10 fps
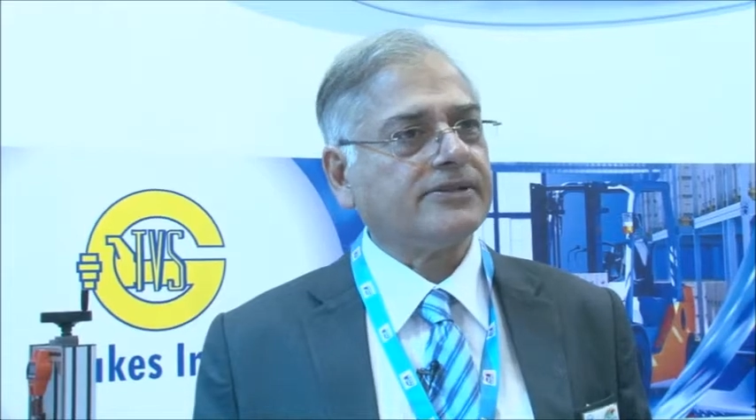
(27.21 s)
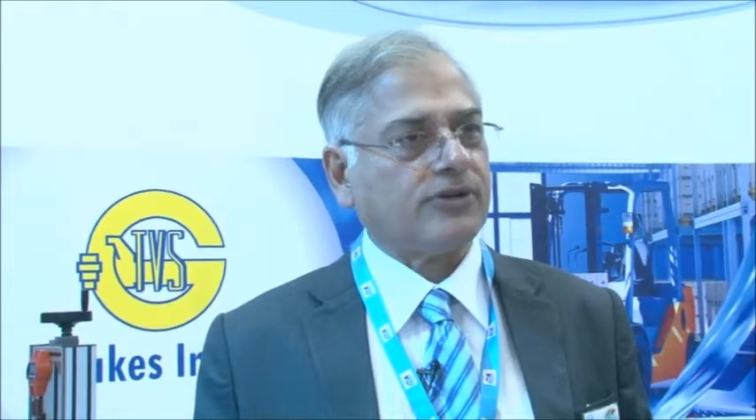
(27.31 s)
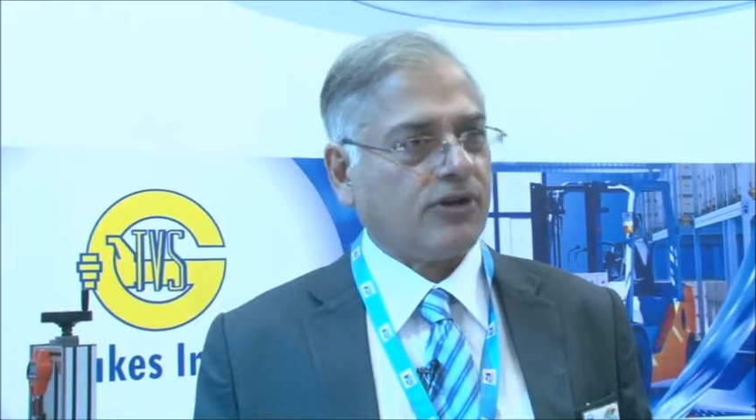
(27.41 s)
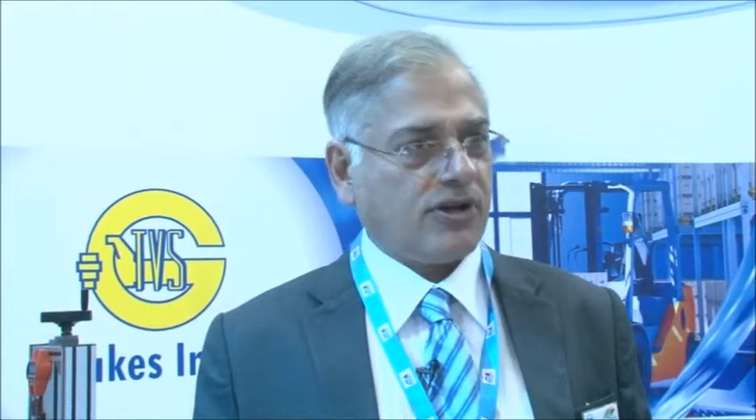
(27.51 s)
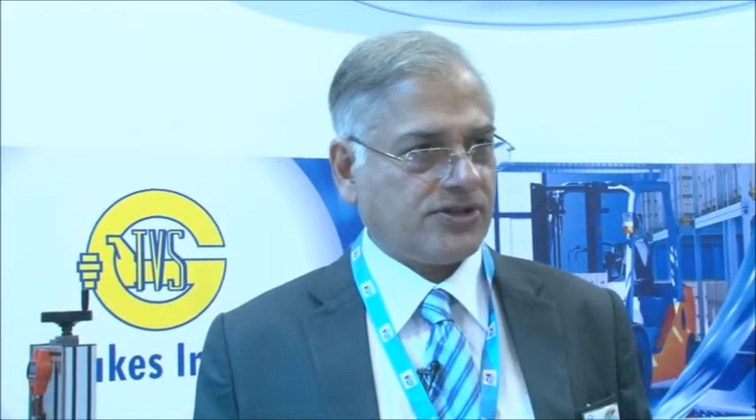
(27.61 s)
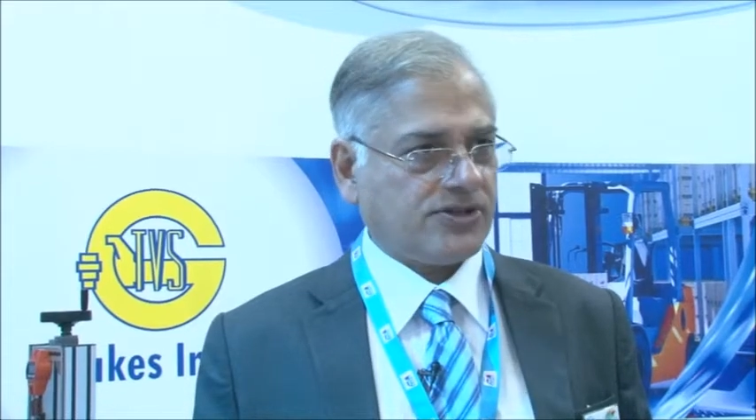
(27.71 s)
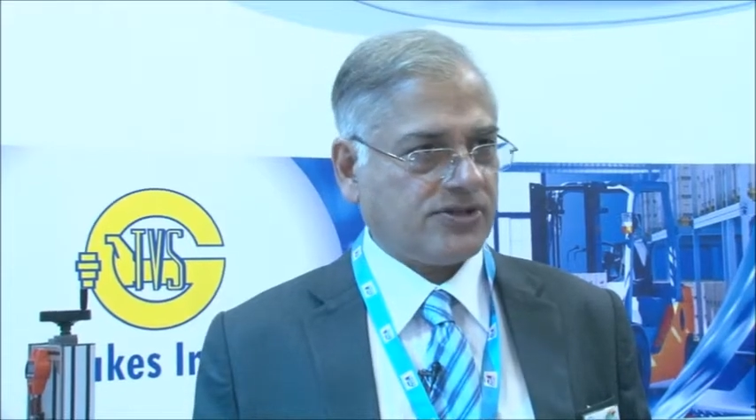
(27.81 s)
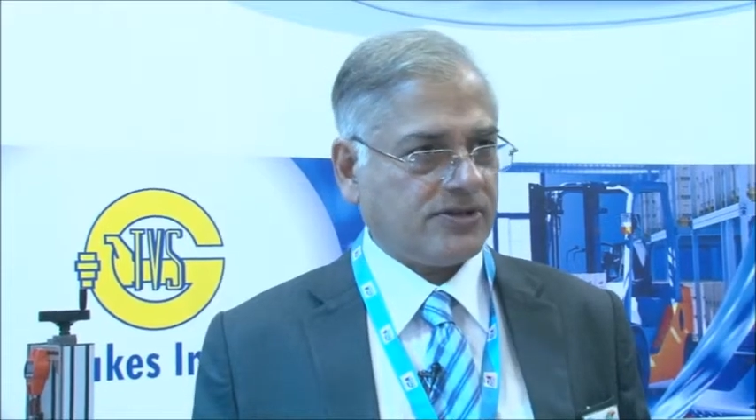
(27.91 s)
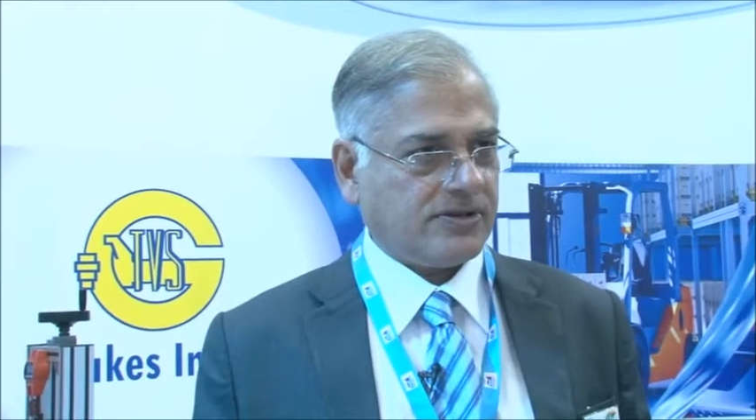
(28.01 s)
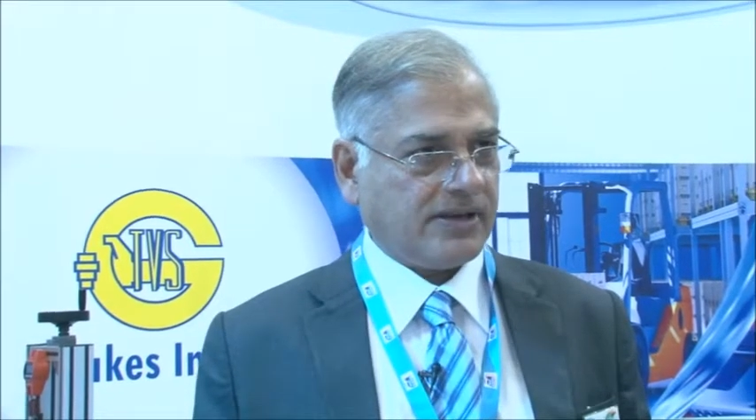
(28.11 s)
to launch
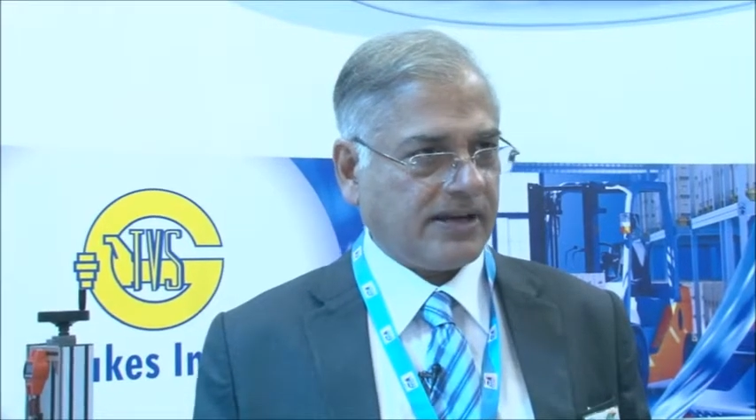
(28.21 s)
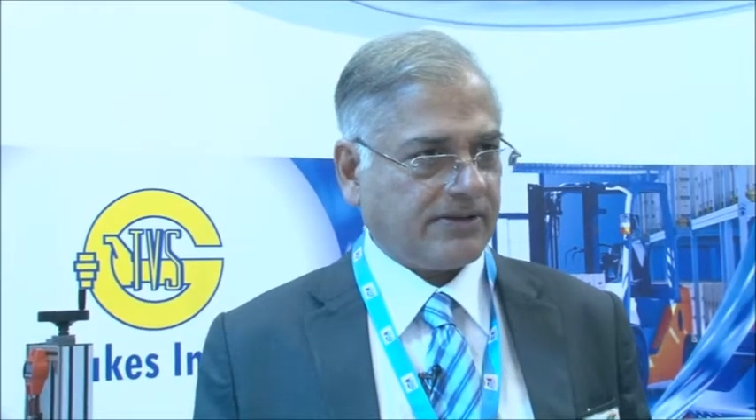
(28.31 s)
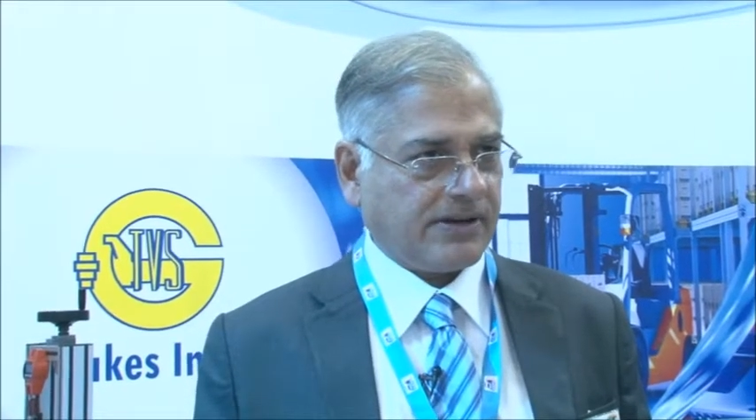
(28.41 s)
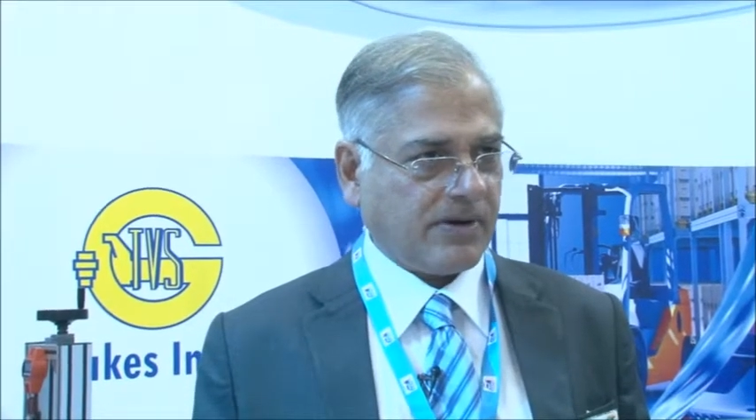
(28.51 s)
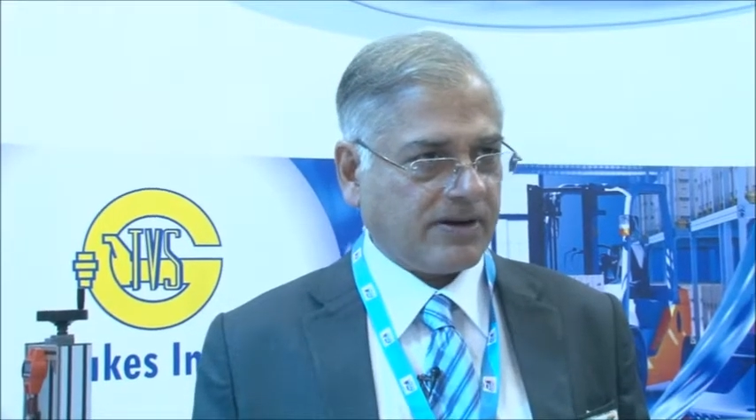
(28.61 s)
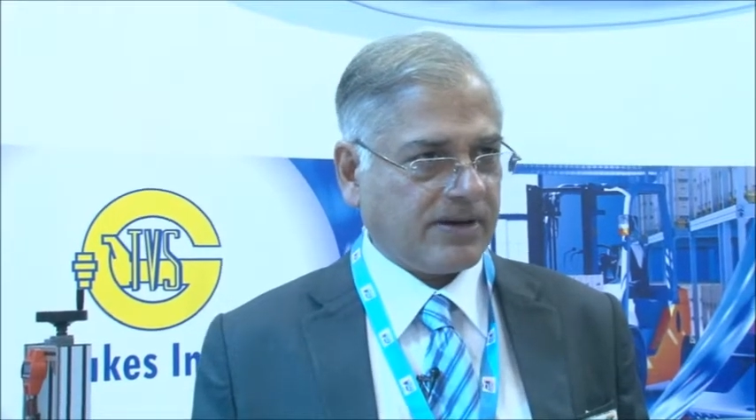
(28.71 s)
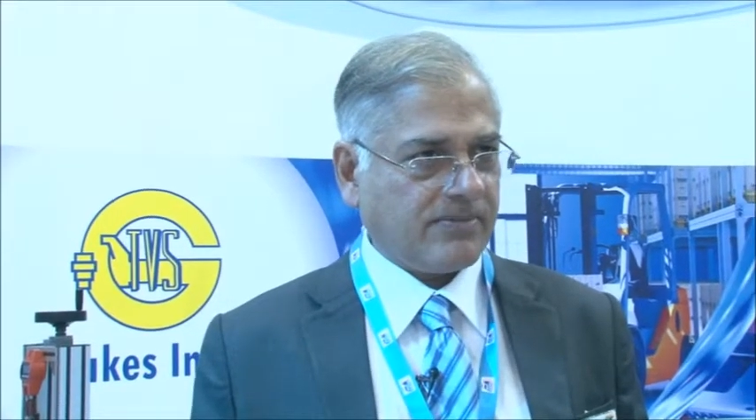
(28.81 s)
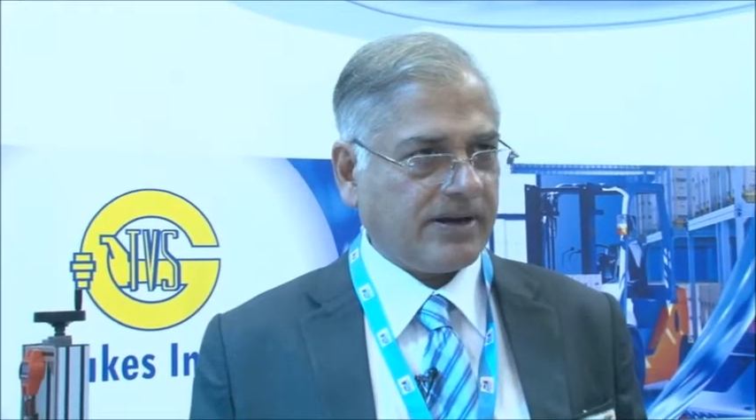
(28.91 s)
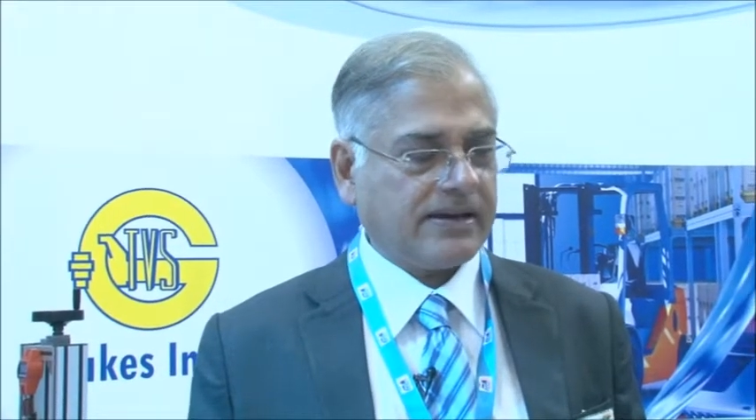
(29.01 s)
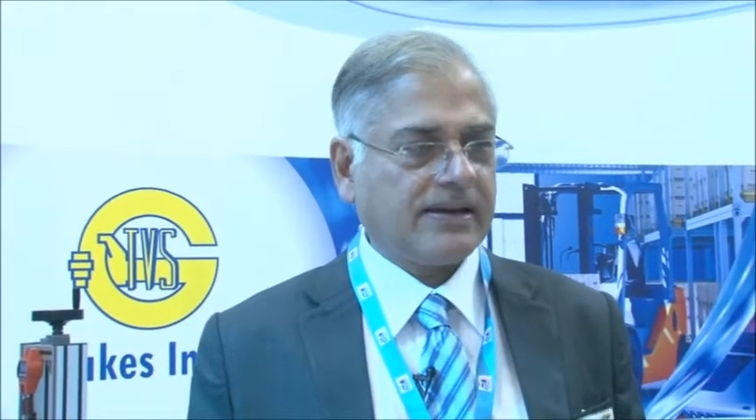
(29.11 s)
the electric
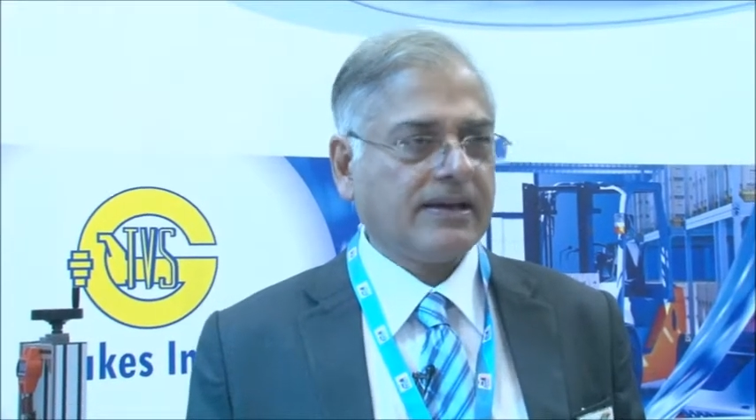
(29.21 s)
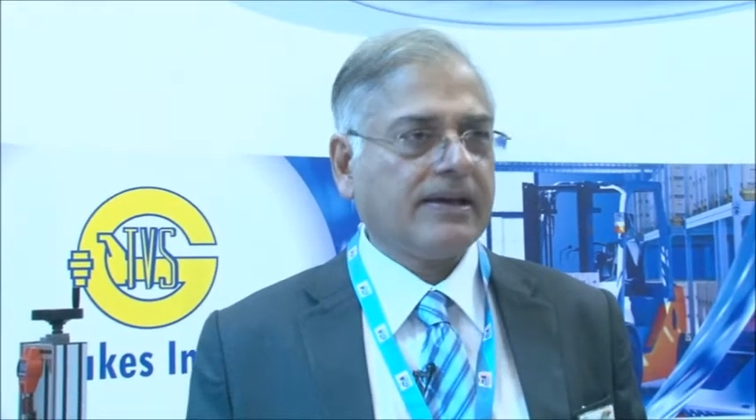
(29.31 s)
parking brake.